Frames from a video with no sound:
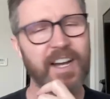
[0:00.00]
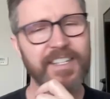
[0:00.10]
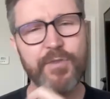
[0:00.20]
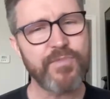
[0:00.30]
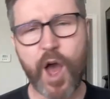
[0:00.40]
I
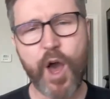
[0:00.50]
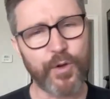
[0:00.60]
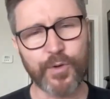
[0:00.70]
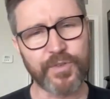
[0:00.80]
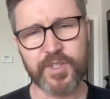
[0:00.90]
don't
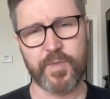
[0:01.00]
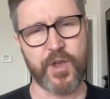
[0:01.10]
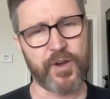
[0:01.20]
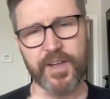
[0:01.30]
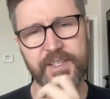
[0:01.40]
know, to be
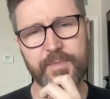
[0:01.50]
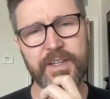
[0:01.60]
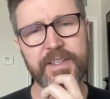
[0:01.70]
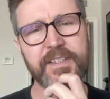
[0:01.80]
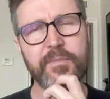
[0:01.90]
honest,
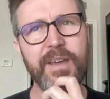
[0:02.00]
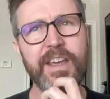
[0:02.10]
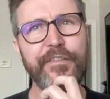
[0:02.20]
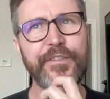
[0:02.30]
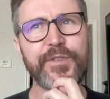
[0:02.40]
because to me
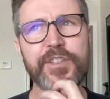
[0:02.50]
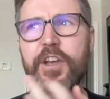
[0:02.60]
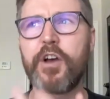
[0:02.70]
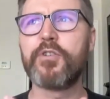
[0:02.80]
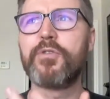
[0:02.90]
it feels
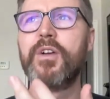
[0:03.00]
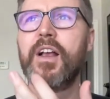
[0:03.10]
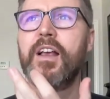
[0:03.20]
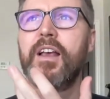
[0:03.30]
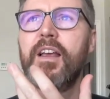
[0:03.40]
so
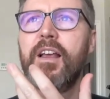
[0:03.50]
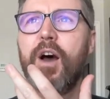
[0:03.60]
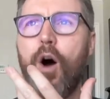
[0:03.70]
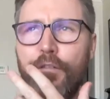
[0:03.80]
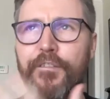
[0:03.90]

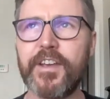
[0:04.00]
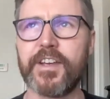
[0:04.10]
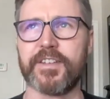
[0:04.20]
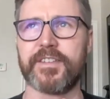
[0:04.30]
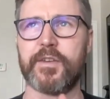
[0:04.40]

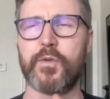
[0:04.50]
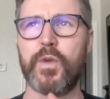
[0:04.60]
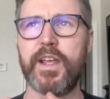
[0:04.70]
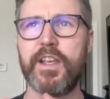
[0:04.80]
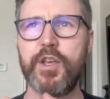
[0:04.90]
obvious that
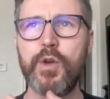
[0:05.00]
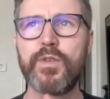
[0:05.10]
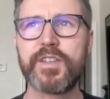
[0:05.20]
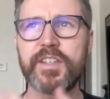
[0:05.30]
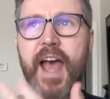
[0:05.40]
we
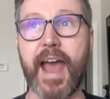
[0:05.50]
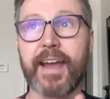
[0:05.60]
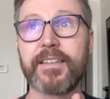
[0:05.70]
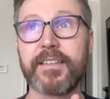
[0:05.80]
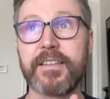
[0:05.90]
use
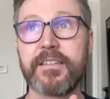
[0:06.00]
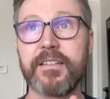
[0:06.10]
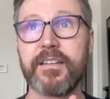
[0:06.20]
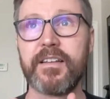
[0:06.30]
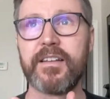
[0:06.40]
sex
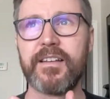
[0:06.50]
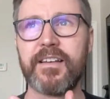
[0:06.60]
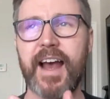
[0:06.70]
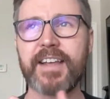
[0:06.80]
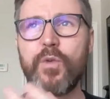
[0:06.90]

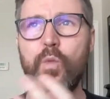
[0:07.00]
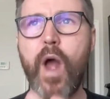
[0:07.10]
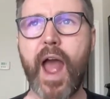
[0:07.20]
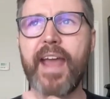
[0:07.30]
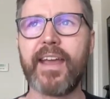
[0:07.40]
as a
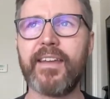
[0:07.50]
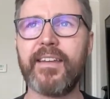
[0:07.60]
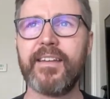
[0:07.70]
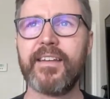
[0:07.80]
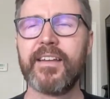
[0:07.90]

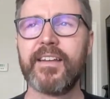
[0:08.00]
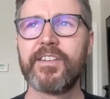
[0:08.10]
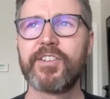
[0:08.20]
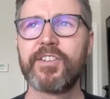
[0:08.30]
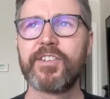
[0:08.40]
way
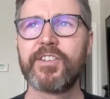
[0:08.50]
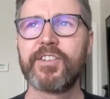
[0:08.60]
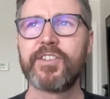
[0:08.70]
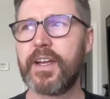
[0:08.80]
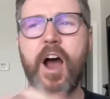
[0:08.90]

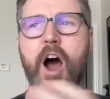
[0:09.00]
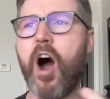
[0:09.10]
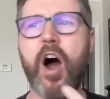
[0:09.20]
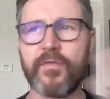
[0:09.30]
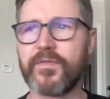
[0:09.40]
to
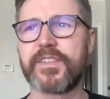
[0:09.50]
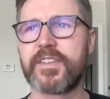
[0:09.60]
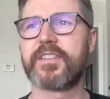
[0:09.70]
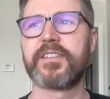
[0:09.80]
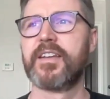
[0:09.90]

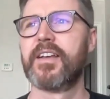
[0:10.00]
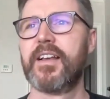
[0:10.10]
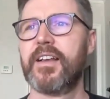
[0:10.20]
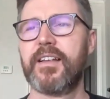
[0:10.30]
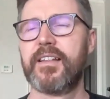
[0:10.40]
enhance
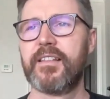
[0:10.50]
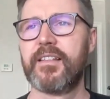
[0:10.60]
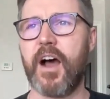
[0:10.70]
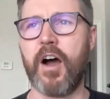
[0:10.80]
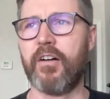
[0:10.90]

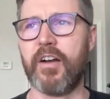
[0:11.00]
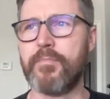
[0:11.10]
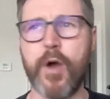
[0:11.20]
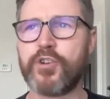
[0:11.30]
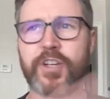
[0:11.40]

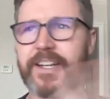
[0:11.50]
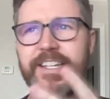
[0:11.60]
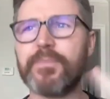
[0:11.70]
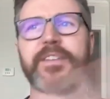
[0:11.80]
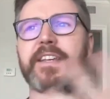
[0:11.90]
our emotional
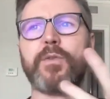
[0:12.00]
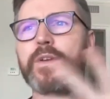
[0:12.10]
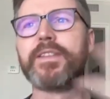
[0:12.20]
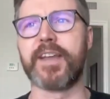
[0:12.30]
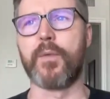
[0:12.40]
intimacy
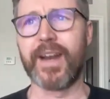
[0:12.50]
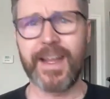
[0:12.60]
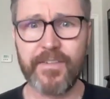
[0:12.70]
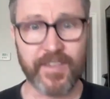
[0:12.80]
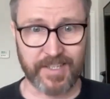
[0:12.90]
with someone,
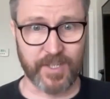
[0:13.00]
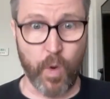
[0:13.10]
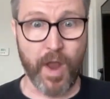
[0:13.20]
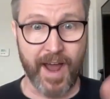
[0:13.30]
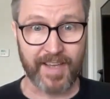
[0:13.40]
even if it's just a
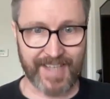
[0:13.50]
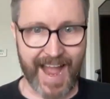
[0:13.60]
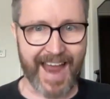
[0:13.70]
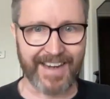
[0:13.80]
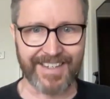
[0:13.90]
one-night
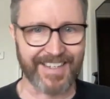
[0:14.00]
stand.